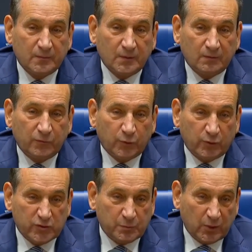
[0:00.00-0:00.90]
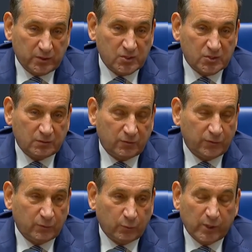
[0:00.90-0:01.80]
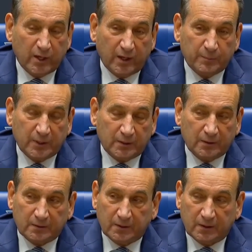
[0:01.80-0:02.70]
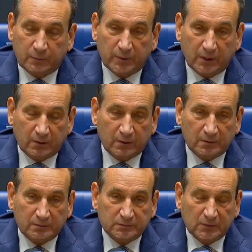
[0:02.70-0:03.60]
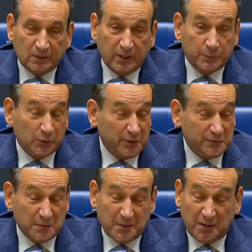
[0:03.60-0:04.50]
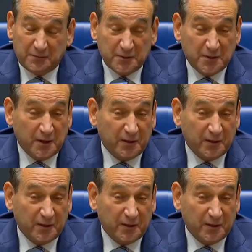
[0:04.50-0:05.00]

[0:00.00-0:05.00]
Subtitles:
For those months of rehabbing and getting better, he believed in me every day.